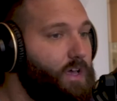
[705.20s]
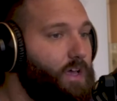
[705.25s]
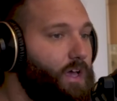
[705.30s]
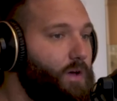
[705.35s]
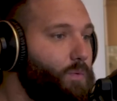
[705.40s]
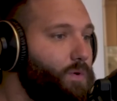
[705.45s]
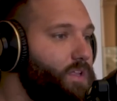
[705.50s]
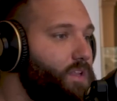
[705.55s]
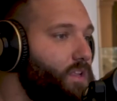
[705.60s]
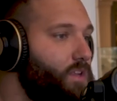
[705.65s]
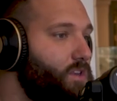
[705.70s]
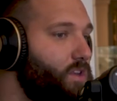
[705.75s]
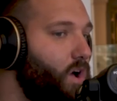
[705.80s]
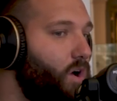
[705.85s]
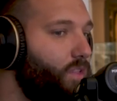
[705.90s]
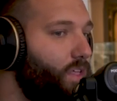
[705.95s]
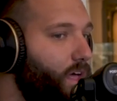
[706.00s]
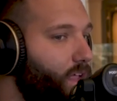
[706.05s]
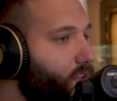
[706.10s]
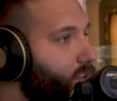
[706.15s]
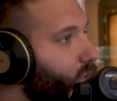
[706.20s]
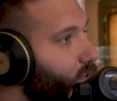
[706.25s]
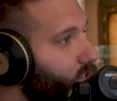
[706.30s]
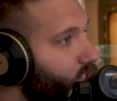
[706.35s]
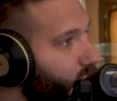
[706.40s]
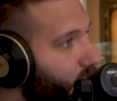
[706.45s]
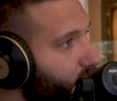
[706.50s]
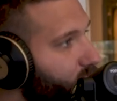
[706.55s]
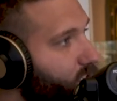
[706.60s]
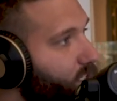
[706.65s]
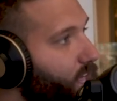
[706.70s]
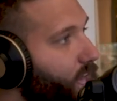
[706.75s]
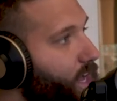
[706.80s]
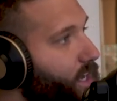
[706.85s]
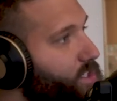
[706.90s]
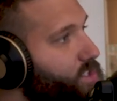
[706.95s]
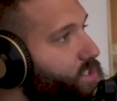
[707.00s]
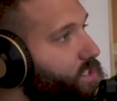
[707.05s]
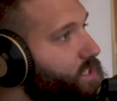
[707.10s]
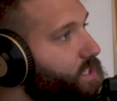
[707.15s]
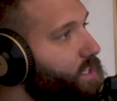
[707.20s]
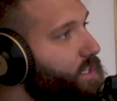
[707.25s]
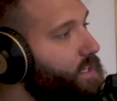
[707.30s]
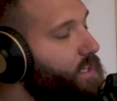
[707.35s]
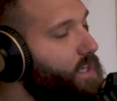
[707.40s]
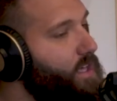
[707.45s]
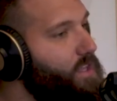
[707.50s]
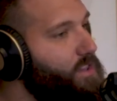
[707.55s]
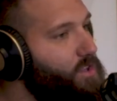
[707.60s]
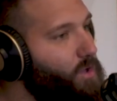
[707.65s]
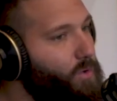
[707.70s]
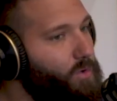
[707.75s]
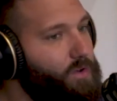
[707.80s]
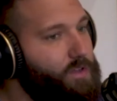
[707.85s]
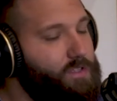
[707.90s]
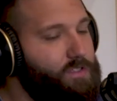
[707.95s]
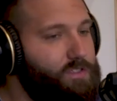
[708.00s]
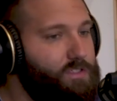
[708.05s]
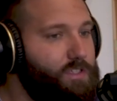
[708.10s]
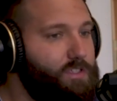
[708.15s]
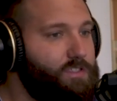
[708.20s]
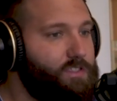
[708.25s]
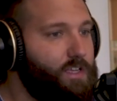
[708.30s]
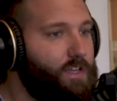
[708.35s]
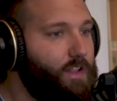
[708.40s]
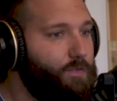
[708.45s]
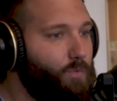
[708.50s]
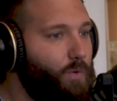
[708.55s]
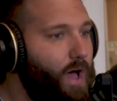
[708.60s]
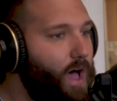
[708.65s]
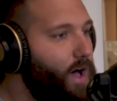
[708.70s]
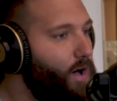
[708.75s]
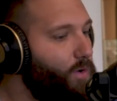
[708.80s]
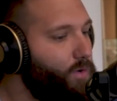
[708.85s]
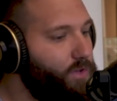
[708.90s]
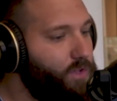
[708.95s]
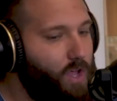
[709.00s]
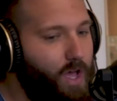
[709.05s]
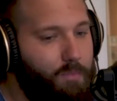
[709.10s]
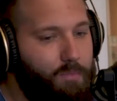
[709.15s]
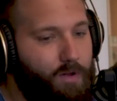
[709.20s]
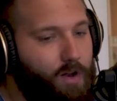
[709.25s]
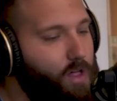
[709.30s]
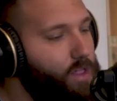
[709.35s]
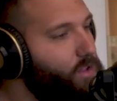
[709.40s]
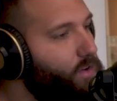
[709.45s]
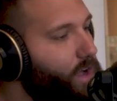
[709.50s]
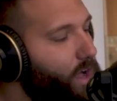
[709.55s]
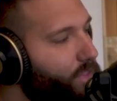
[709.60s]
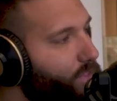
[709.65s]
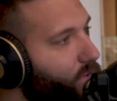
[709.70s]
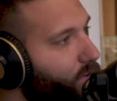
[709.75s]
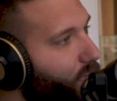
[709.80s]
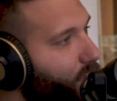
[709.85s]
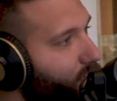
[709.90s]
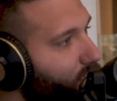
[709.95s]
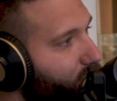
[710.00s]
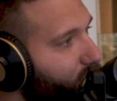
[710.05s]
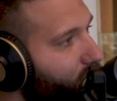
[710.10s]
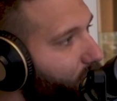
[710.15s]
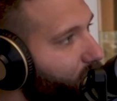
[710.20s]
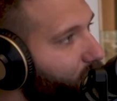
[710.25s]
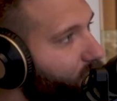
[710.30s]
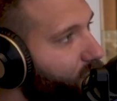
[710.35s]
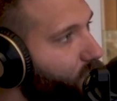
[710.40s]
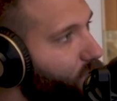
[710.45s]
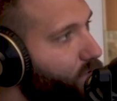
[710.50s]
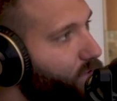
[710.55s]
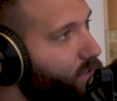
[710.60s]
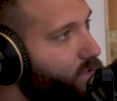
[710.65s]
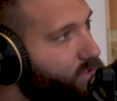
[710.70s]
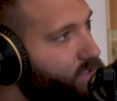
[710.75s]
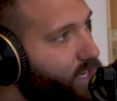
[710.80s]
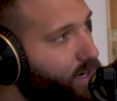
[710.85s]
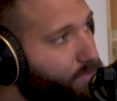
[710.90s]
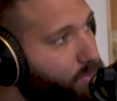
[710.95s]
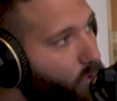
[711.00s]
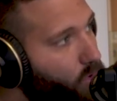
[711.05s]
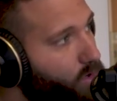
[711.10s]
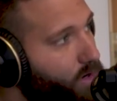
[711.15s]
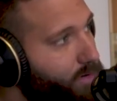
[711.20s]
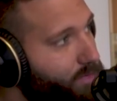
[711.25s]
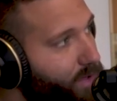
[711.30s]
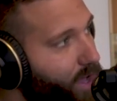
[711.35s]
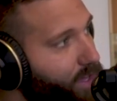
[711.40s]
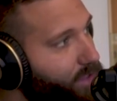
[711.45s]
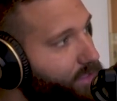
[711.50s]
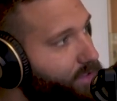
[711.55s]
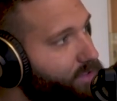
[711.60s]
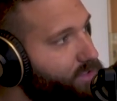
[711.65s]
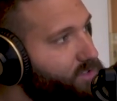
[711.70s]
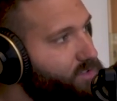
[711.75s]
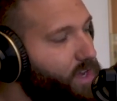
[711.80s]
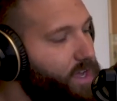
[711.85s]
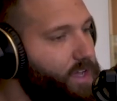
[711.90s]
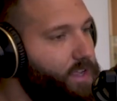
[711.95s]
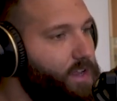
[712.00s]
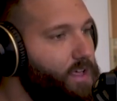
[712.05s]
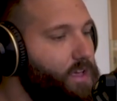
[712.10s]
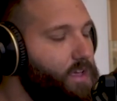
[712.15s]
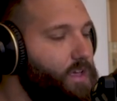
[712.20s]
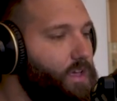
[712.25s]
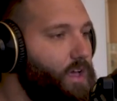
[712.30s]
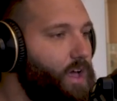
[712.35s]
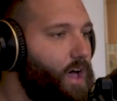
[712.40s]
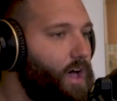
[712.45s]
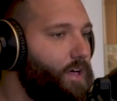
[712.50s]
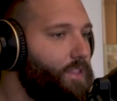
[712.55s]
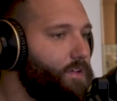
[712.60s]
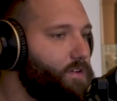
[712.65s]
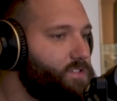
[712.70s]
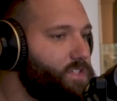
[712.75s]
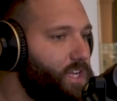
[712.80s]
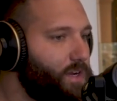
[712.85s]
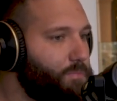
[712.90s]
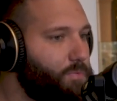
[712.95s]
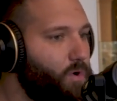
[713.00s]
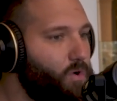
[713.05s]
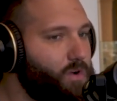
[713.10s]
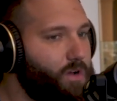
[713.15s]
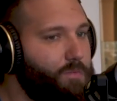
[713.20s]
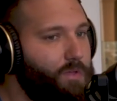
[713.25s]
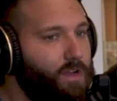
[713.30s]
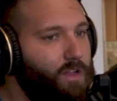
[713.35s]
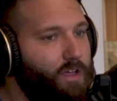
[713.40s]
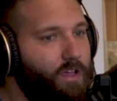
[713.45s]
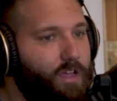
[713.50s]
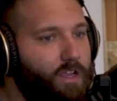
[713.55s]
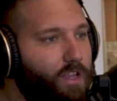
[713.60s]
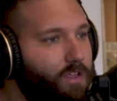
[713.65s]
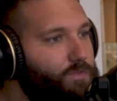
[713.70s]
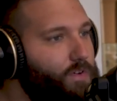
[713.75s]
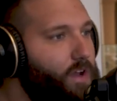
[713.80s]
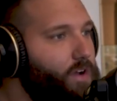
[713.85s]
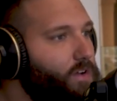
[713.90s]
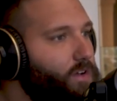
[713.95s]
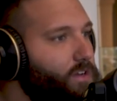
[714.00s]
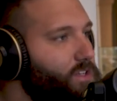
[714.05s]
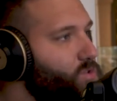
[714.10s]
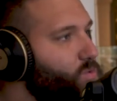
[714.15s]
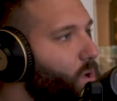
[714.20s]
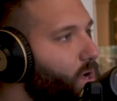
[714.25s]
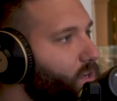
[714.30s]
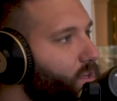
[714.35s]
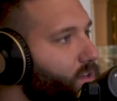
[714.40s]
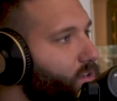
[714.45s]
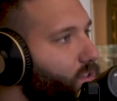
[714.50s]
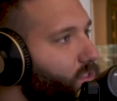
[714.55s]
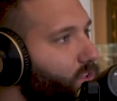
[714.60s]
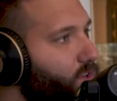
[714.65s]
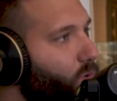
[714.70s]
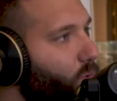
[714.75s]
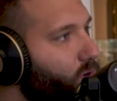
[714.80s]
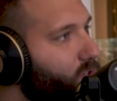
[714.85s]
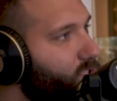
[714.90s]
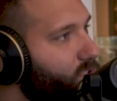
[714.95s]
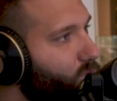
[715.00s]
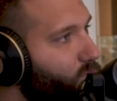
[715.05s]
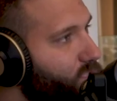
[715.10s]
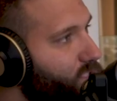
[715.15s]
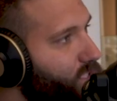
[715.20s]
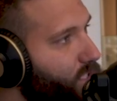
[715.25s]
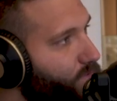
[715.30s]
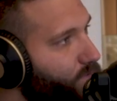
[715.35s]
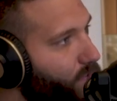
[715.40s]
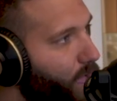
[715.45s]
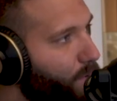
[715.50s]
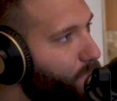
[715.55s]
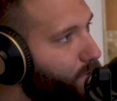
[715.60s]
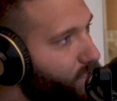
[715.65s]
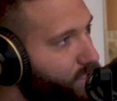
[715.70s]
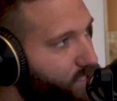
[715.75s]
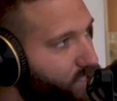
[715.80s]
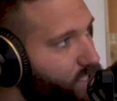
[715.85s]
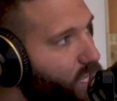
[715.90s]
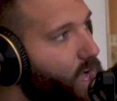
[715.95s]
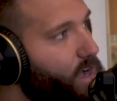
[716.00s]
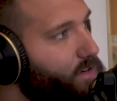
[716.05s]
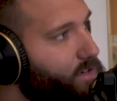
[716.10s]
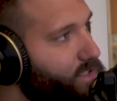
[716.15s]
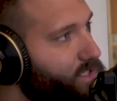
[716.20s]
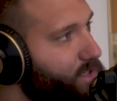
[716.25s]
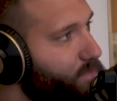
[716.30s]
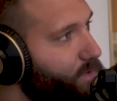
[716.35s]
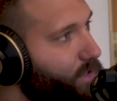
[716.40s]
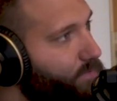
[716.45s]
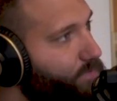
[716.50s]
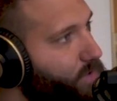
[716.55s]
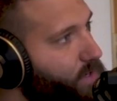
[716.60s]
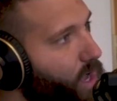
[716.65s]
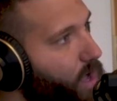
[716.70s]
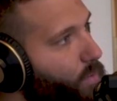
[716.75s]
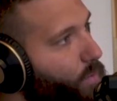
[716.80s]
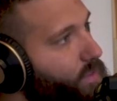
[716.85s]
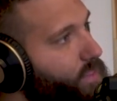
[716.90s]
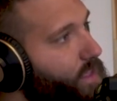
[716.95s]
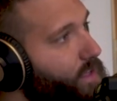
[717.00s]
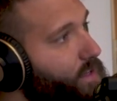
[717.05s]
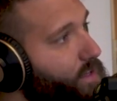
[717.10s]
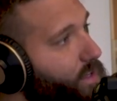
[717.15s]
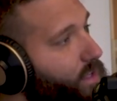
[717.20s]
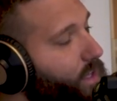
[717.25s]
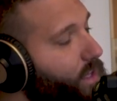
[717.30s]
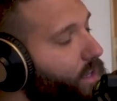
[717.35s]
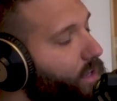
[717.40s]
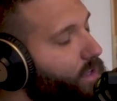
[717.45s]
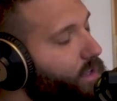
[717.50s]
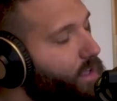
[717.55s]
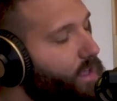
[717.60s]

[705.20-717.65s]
And we didn't know that until Jason actually told us. He said, wow, I've been all around the United States and there's not a program like this, right? There's not a program that any veteran can just walk into the doors and receive help and just talk to somebody and figure out what they need.